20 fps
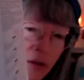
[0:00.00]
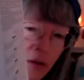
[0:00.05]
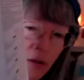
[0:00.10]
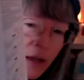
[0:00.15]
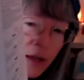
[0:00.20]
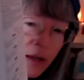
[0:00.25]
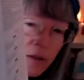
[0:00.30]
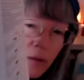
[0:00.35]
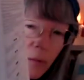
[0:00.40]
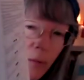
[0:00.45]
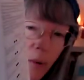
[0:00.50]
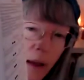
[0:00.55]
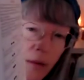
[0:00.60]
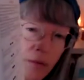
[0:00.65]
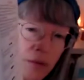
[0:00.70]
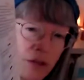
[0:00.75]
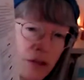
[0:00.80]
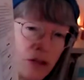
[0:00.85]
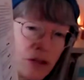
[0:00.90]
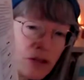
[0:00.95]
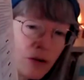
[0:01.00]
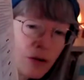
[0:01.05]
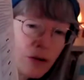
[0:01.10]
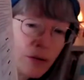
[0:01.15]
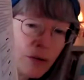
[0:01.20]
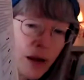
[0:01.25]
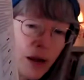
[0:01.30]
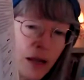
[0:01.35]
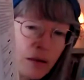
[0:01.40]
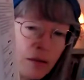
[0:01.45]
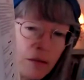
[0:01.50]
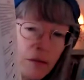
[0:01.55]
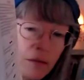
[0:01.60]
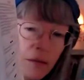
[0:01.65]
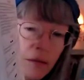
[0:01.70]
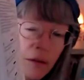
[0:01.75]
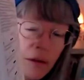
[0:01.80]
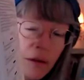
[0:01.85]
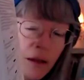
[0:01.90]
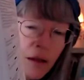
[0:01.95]
So like the rounded doorway
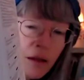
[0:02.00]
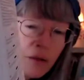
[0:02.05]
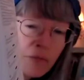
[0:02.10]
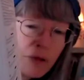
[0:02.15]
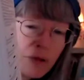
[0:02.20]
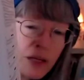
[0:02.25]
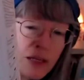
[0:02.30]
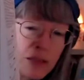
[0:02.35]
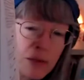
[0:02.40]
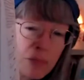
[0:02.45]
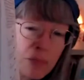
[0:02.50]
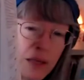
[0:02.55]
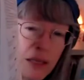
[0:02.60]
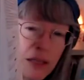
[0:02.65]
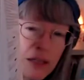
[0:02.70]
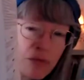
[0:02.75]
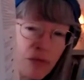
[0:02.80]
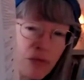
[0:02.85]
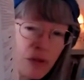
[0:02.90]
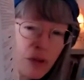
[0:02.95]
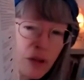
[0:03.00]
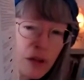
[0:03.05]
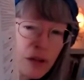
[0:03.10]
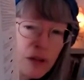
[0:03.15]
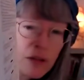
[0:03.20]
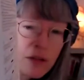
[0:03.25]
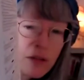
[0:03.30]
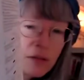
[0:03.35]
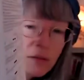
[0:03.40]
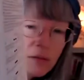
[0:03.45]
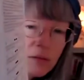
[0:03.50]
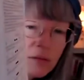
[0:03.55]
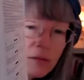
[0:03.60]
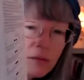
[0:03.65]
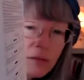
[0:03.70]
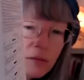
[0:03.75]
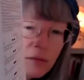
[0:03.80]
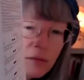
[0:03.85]
brings a peacefulness.